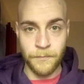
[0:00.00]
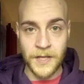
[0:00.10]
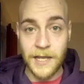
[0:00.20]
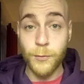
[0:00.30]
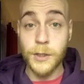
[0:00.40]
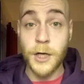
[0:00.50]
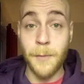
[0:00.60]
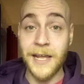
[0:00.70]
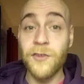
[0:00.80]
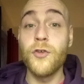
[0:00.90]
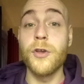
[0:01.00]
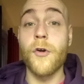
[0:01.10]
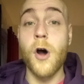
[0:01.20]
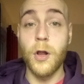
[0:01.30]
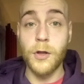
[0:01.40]
He will come into
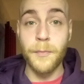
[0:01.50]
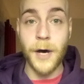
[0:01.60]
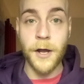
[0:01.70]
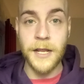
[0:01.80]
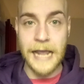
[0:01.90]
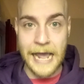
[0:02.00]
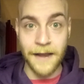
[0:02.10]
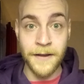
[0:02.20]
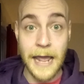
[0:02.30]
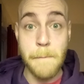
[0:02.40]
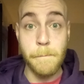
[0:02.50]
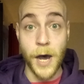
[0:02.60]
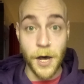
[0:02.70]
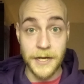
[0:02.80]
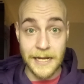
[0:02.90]
your hollow body and
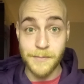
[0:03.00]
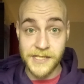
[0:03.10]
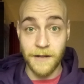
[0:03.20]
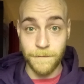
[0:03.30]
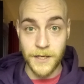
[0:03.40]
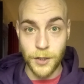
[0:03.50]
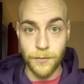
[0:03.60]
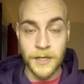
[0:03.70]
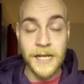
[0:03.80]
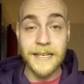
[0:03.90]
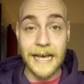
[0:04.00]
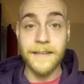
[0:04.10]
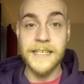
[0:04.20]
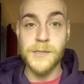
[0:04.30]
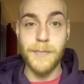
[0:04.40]
embody himself in you.
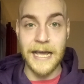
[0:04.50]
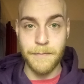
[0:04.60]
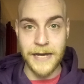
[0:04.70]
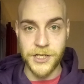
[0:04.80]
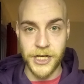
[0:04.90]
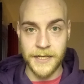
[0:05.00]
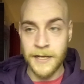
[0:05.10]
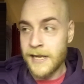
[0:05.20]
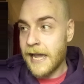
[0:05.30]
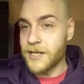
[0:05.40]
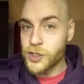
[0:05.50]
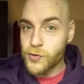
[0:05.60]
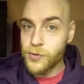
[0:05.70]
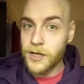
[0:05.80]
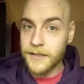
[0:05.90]
That is black magic. And
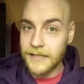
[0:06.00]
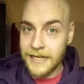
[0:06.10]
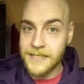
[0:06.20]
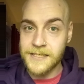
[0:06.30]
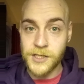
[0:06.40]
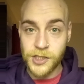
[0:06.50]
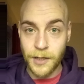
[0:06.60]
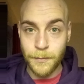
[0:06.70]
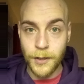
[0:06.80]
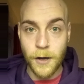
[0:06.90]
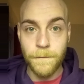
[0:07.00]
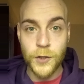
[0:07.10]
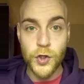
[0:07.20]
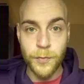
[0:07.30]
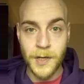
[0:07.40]
Sorat is the symbol of
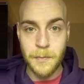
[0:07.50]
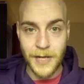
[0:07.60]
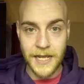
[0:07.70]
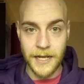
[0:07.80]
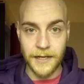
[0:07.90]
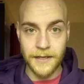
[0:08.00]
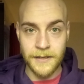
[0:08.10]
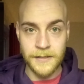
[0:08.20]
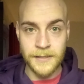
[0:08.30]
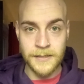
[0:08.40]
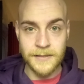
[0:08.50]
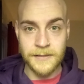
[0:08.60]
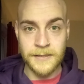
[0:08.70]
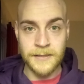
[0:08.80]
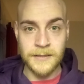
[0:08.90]
human being.
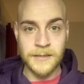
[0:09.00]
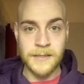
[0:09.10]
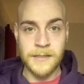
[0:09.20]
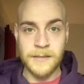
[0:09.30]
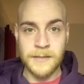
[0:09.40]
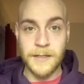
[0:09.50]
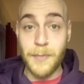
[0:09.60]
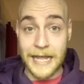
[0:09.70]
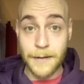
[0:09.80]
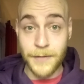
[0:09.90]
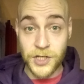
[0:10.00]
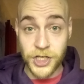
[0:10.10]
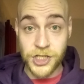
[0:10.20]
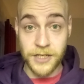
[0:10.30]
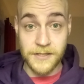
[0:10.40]
The black
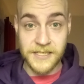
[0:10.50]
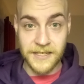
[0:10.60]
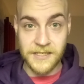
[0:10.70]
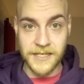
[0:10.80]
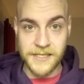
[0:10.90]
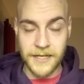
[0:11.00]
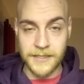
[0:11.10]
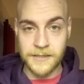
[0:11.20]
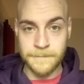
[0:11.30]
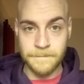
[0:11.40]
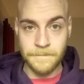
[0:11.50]
magician, 666.